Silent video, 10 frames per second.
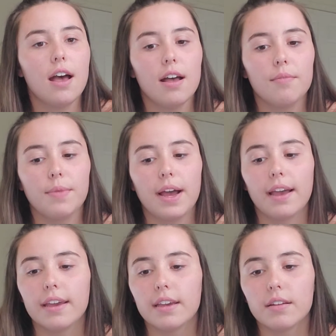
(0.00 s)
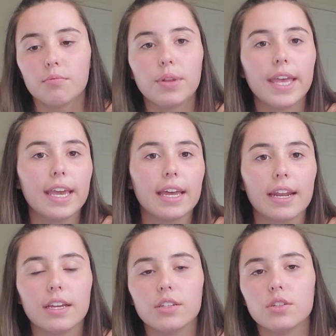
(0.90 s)
I
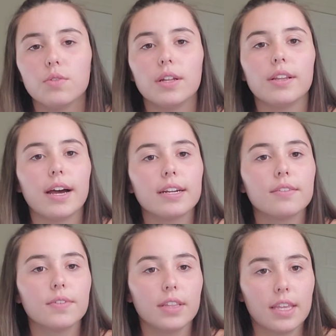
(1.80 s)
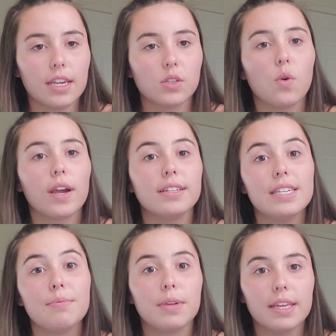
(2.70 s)
plan, I do a lot of different things, or I
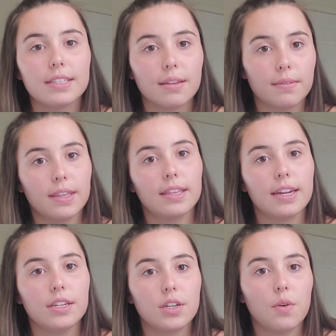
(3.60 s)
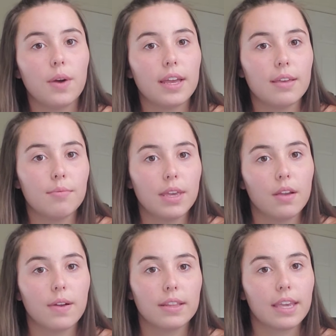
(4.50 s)
deep clean something that I don't want him
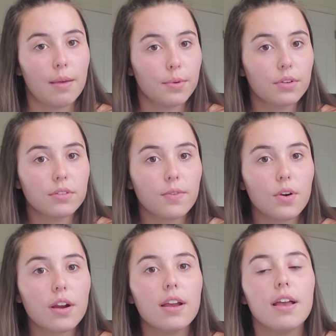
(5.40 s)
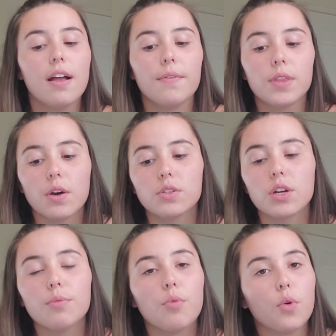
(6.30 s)
being around the chemicals for. Those
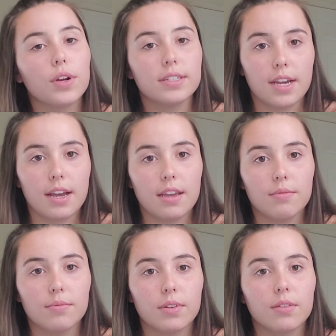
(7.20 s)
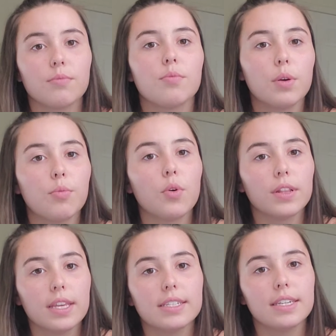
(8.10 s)
are important
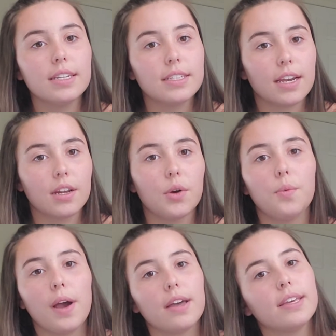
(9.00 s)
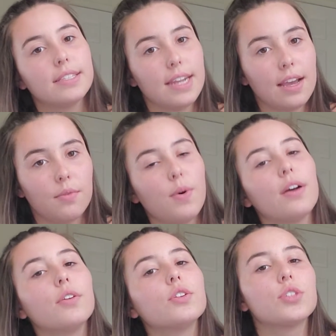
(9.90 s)
things to get done
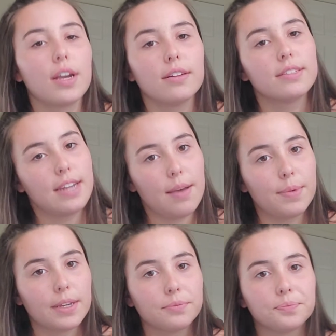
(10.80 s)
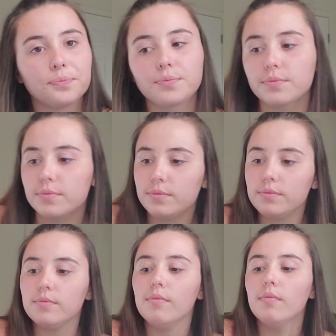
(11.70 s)
while your child is napping.
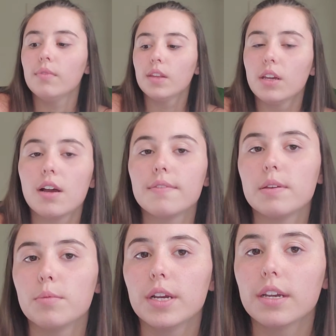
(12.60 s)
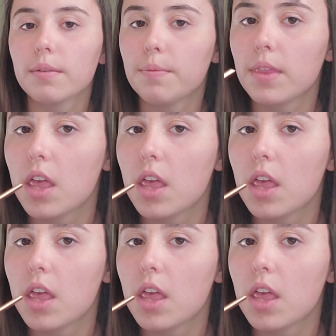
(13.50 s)
Coffee break.